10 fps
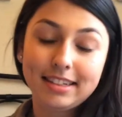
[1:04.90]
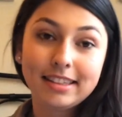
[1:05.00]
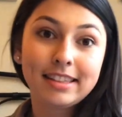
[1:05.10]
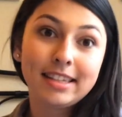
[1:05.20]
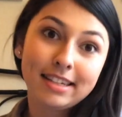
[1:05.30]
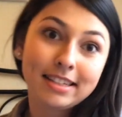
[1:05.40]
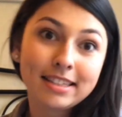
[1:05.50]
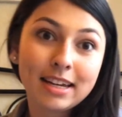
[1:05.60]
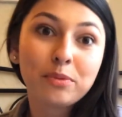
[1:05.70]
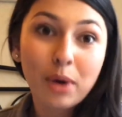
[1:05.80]

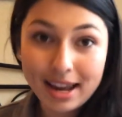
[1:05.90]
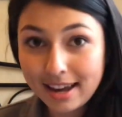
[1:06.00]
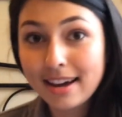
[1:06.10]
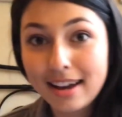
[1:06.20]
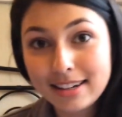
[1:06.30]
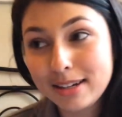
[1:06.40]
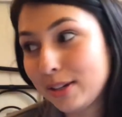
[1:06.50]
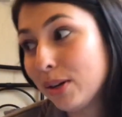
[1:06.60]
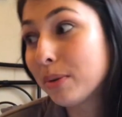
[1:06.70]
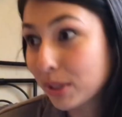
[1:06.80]
this and why I got
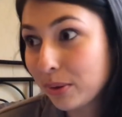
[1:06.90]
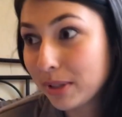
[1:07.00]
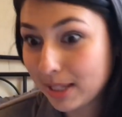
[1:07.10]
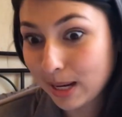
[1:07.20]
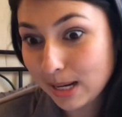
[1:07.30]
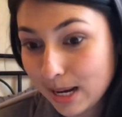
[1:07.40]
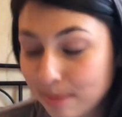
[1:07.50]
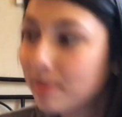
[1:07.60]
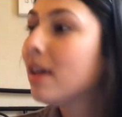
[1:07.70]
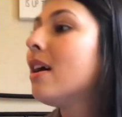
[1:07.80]
a lower score the second
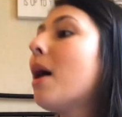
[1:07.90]
time.